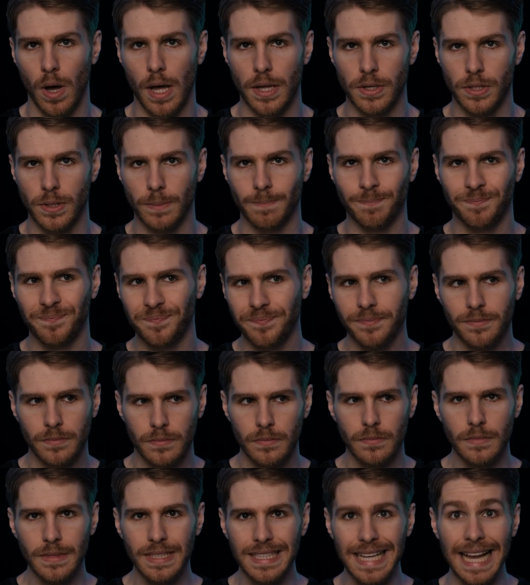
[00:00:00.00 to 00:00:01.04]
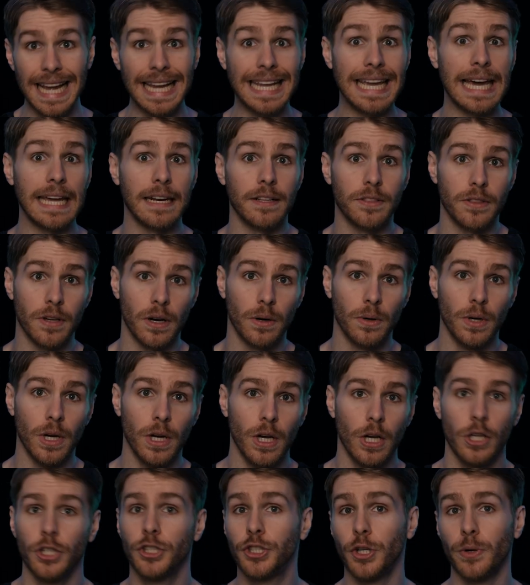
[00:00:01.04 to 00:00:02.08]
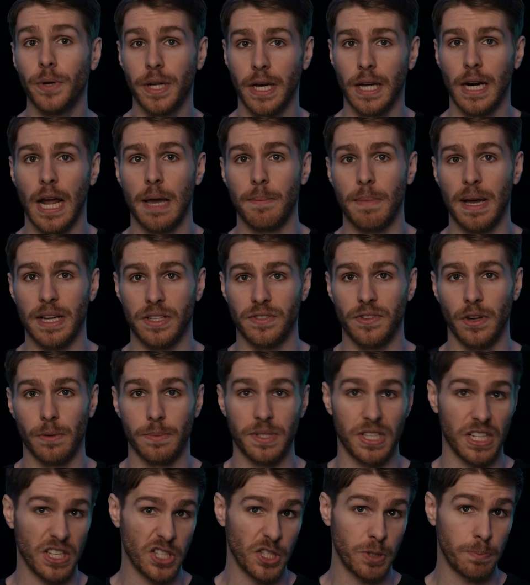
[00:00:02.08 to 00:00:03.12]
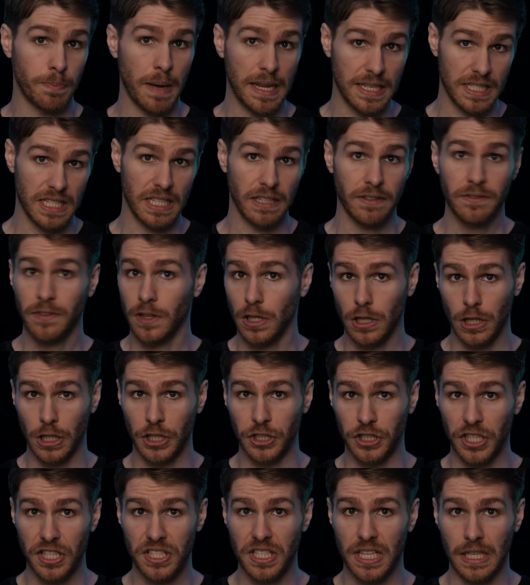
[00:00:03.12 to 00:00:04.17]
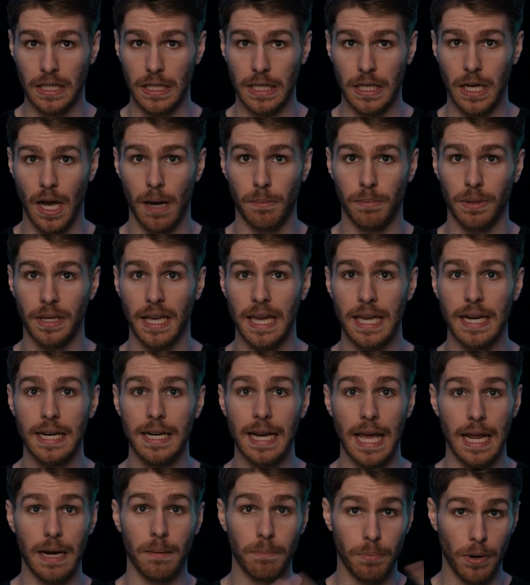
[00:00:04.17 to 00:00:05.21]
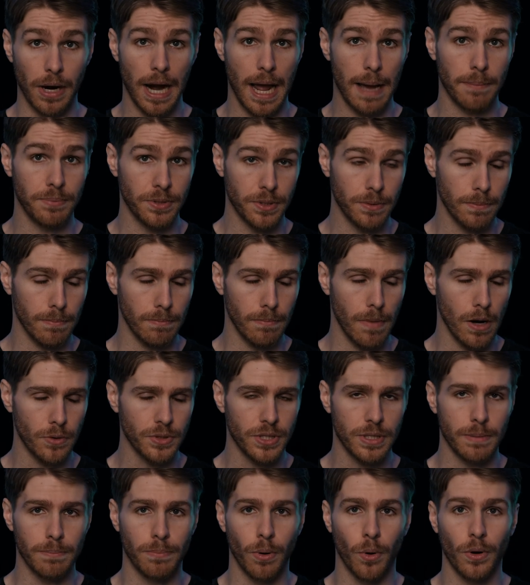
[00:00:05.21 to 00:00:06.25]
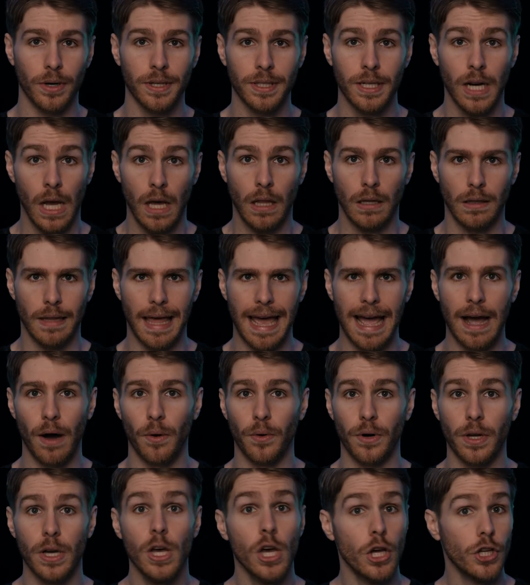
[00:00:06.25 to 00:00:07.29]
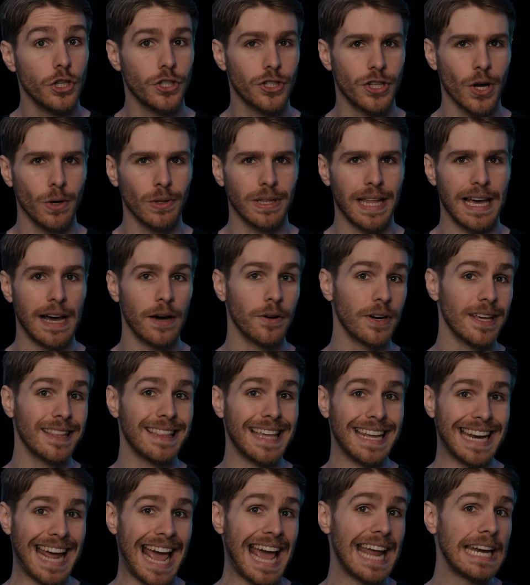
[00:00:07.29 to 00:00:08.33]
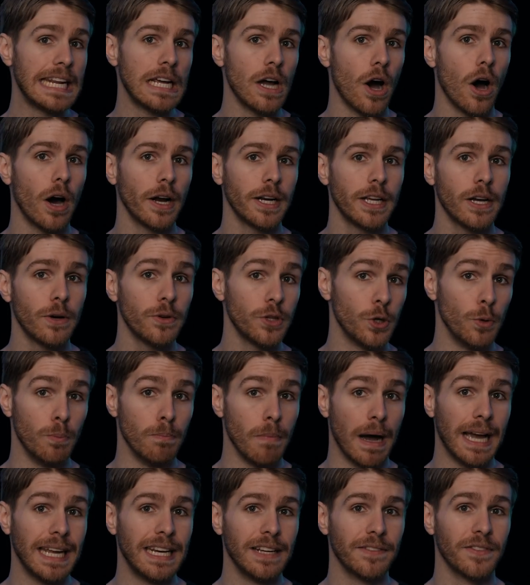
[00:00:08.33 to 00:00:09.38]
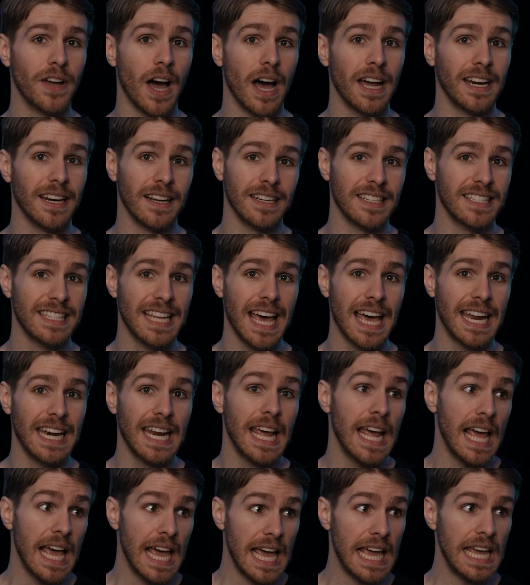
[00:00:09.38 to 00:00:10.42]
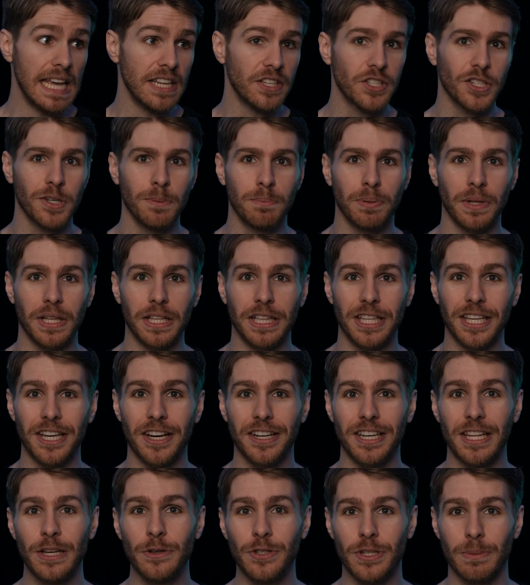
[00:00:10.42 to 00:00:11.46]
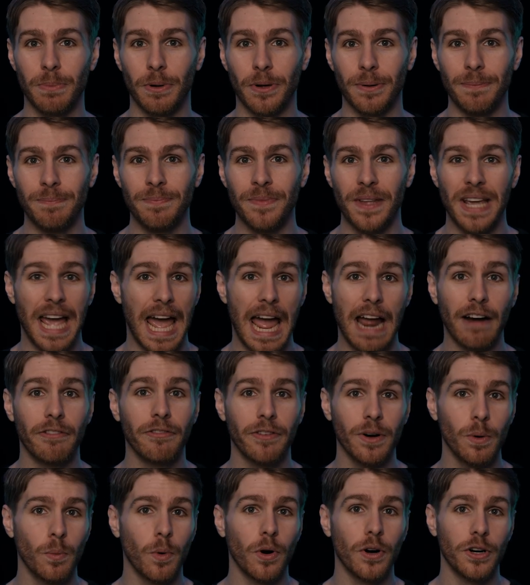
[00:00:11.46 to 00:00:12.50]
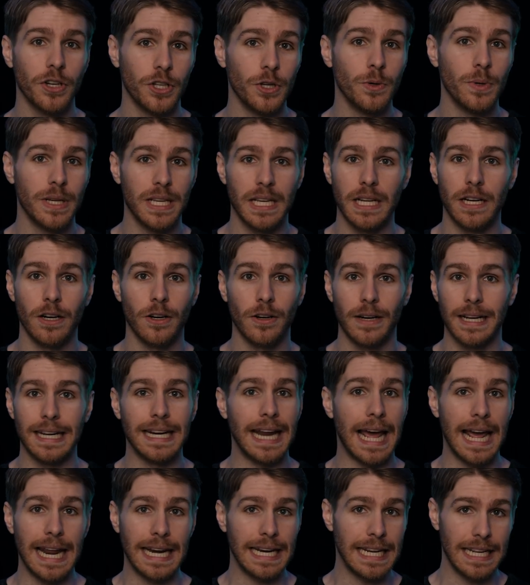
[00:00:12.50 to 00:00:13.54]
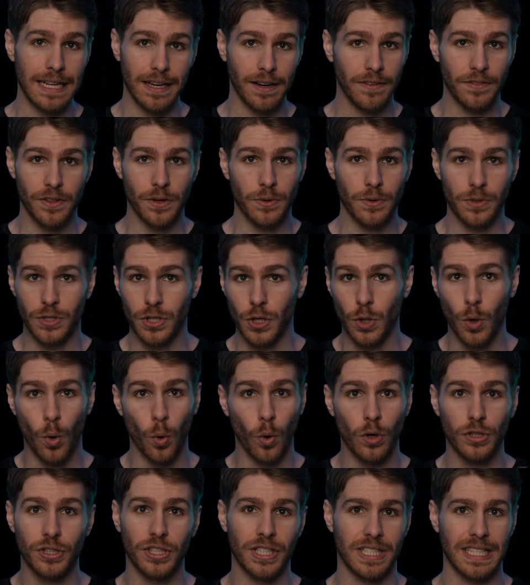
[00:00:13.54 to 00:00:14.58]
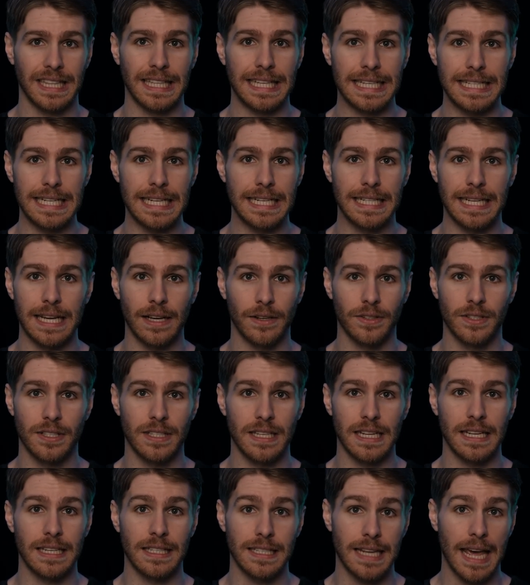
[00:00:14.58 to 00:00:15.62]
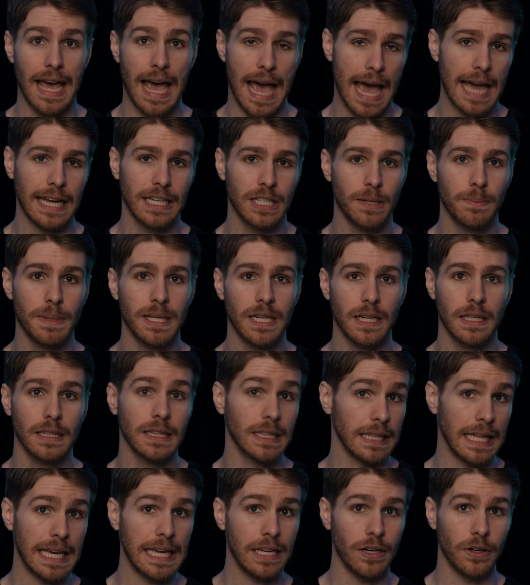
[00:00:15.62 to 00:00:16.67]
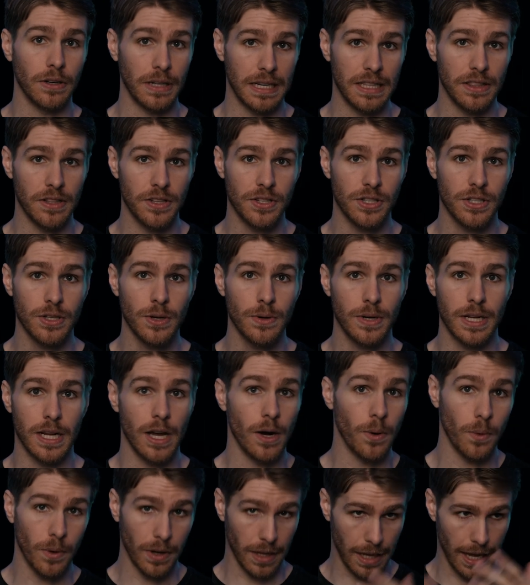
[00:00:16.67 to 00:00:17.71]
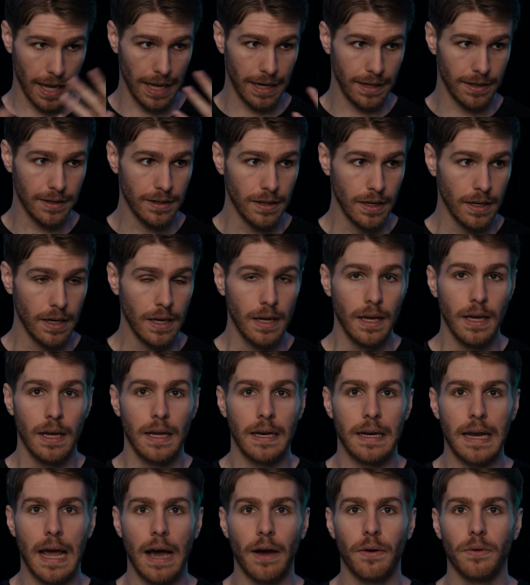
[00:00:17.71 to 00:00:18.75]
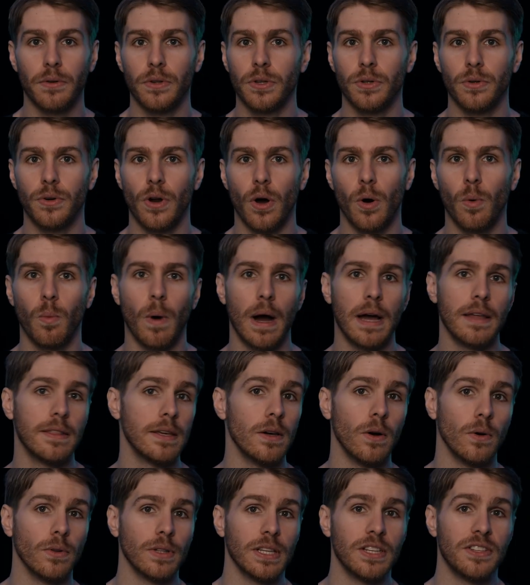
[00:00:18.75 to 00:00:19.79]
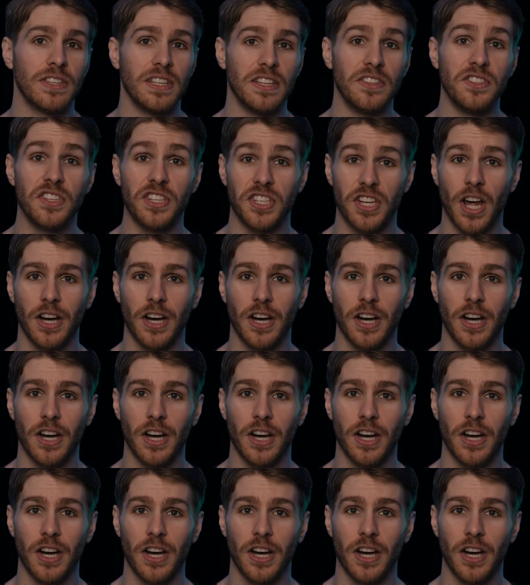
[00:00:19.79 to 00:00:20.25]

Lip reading: was. I get it though. Shooting on IMAX film is expensive, logistically complicated, and perhaps most important, loud. So loud that any audio you might have gotten on set is completely unusable. Every word you hear in any of those gorgeously detailed scenes had to be done later in the studio. And now you know why the only scenes in